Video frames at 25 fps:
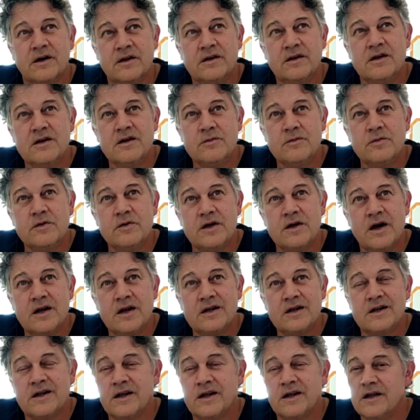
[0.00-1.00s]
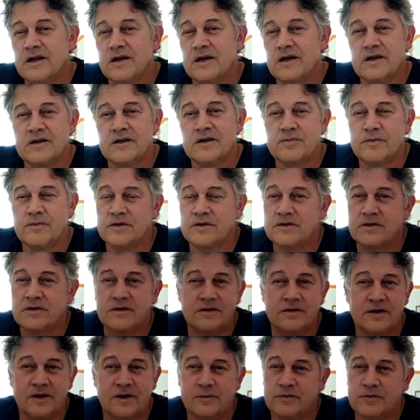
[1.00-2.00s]
think we had cleaning kits, but
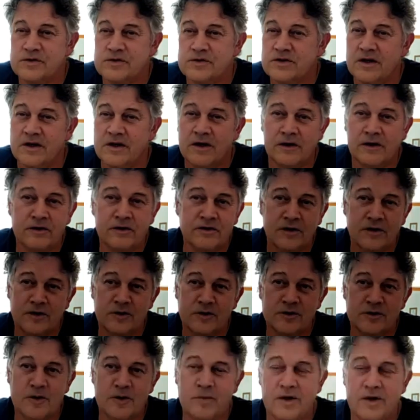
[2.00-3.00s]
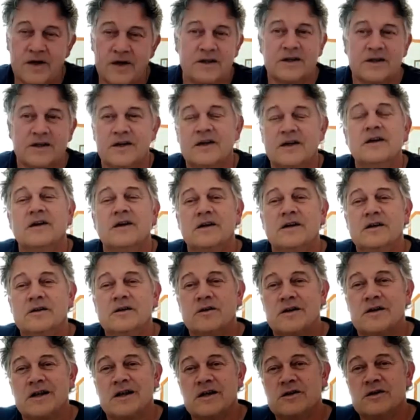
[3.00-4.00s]
that was the last thing on your mind,
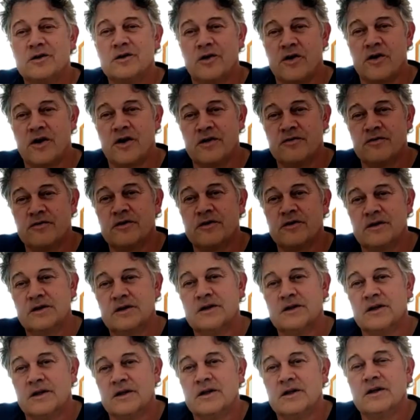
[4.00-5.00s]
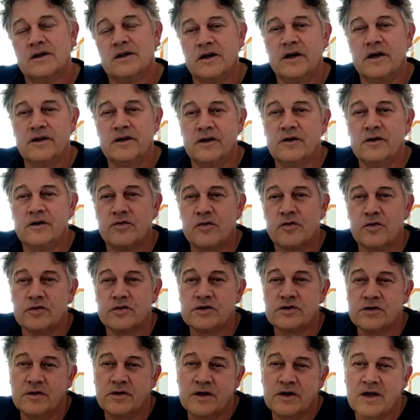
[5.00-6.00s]
to clean your rifle. And then of
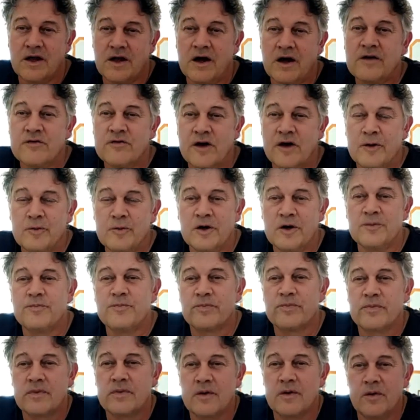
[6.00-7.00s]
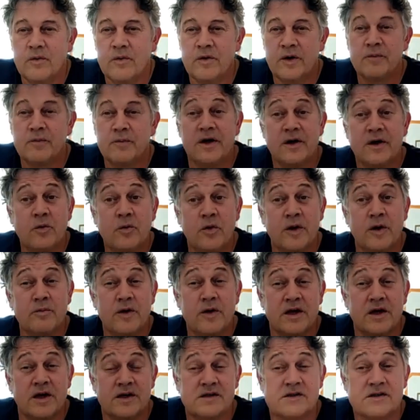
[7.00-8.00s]
course you had live ammo, one
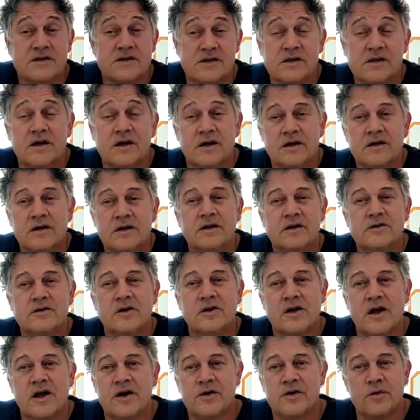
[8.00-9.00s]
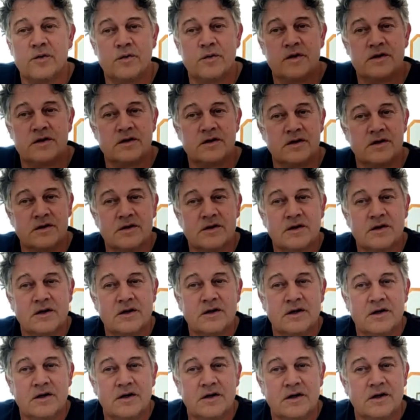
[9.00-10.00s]
magazine that you carry with you,
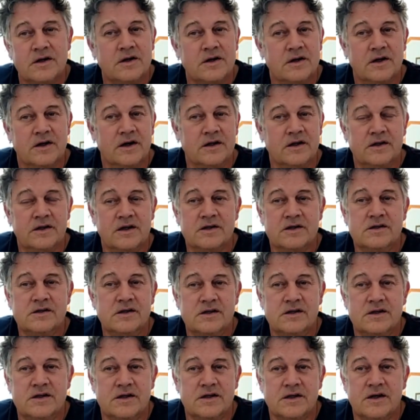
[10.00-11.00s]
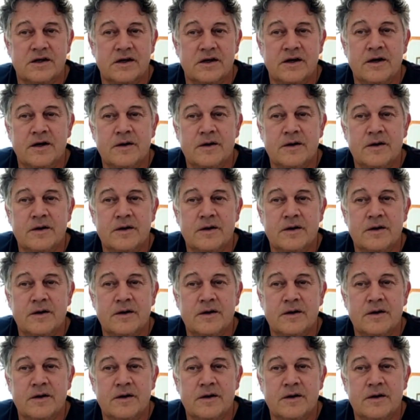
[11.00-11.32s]
and that's it.